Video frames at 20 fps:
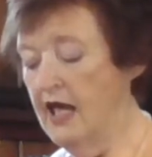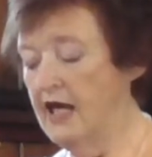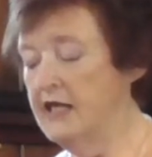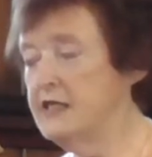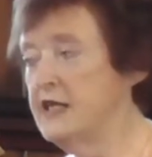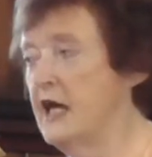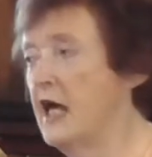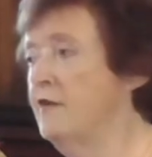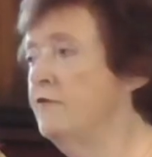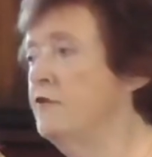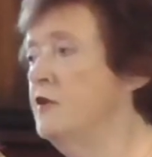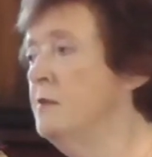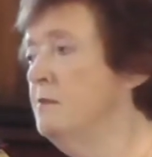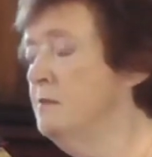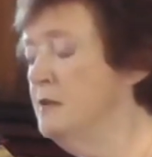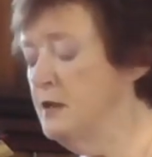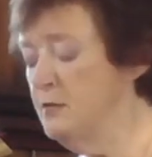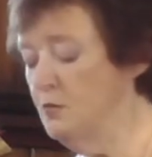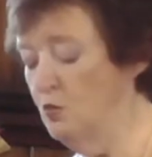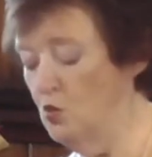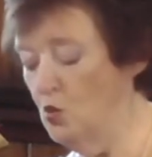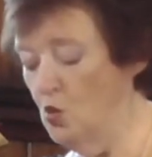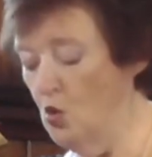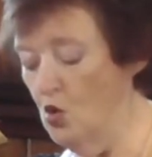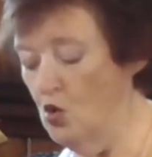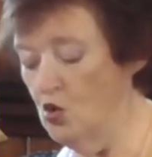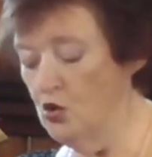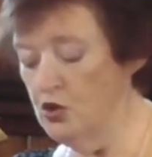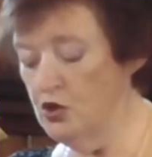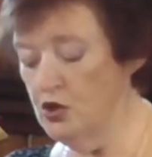And having been
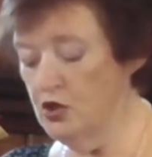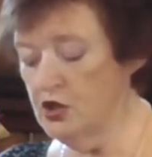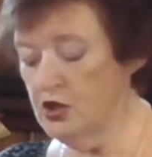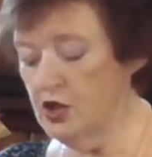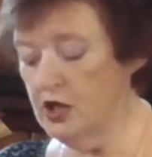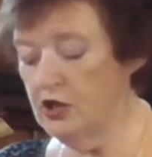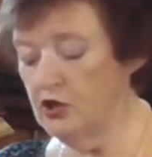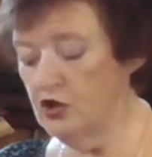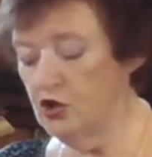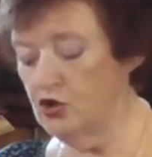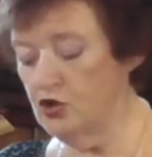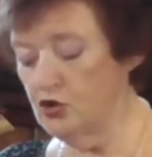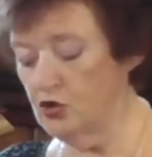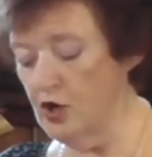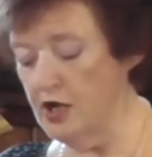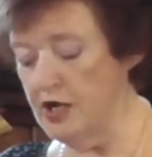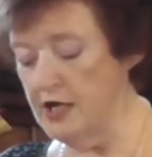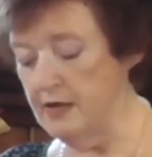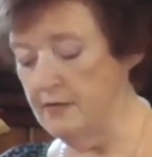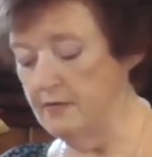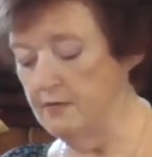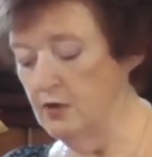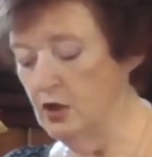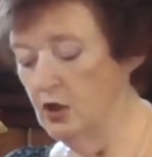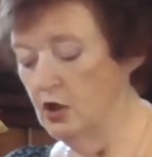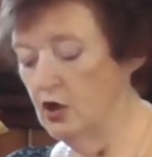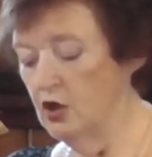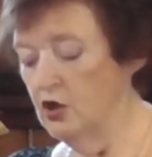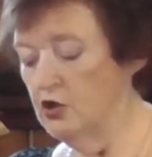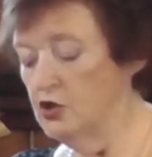warned in a dream
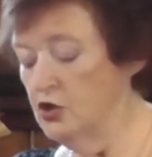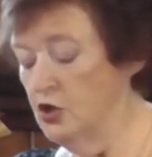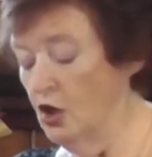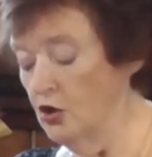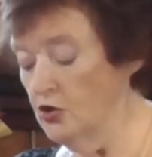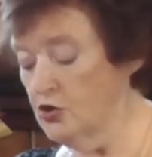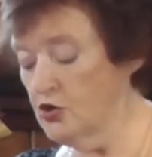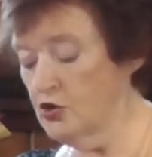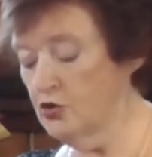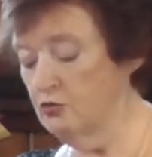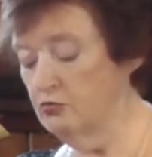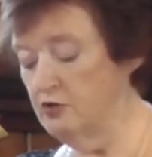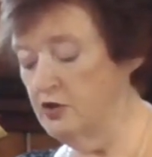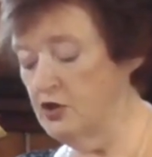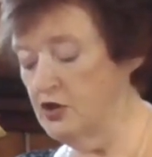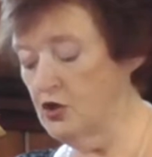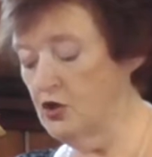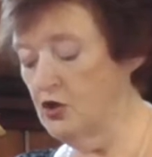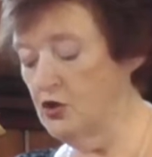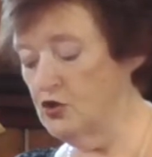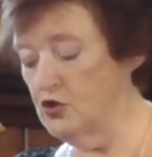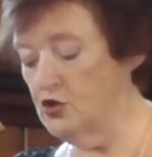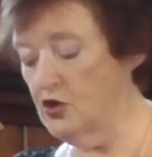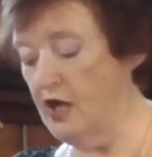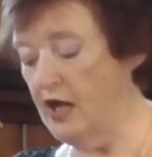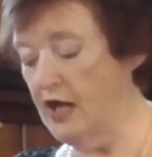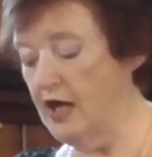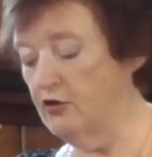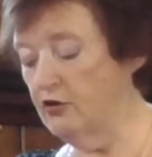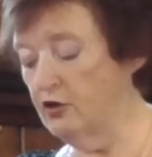not to return
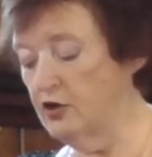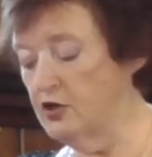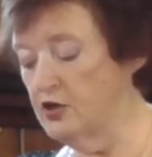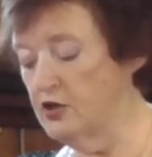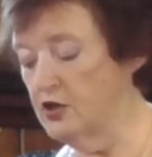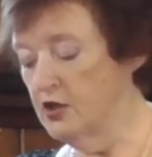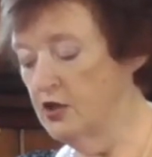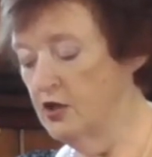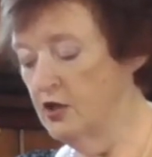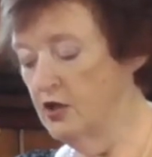to Herod,